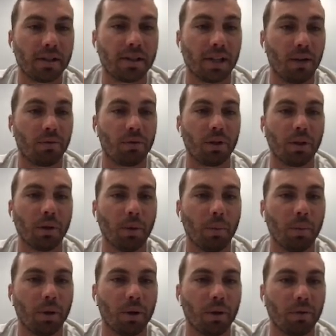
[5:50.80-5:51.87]
that safety a little
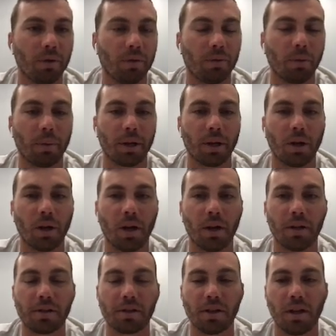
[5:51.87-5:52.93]
bit, if we're being
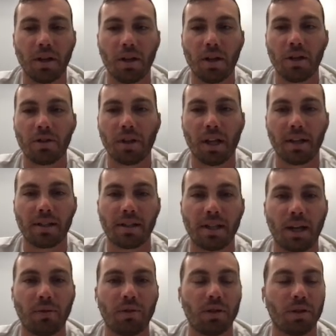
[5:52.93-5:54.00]
honest. So that
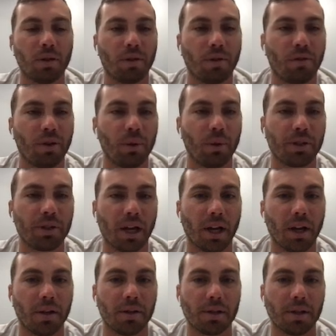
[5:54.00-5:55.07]
safety to the field
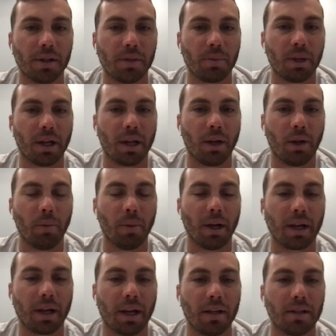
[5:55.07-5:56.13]
side is being held by
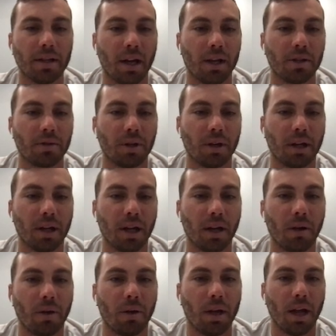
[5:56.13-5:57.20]
Cade's eyes right
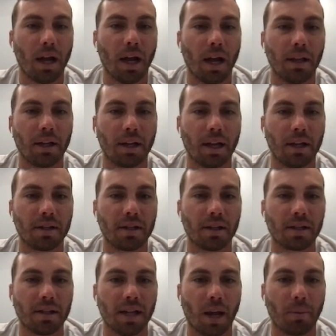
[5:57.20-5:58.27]
now. And then Cade's
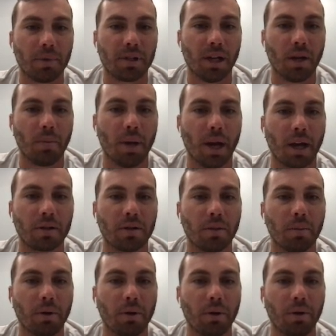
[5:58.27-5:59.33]
going to snap his head back to the
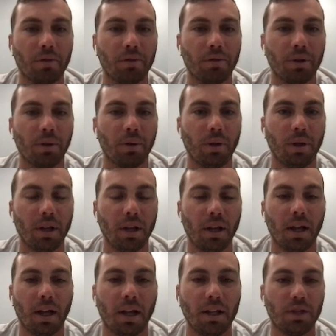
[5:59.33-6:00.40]
middle of the field,
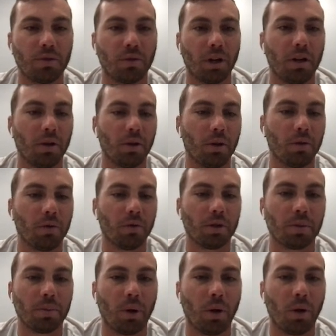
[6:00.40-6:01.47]
and he's ready to deliver
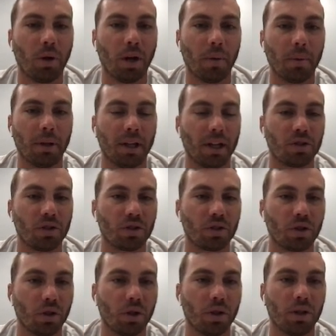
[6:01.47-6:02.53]
this ball. I mean, that's
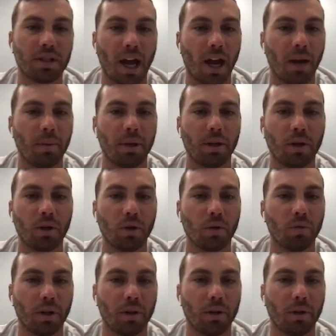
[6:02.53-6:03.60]
just good timing, good
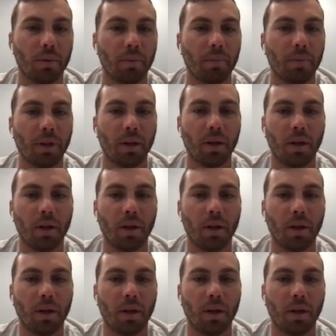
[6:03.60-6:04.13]
rhythm.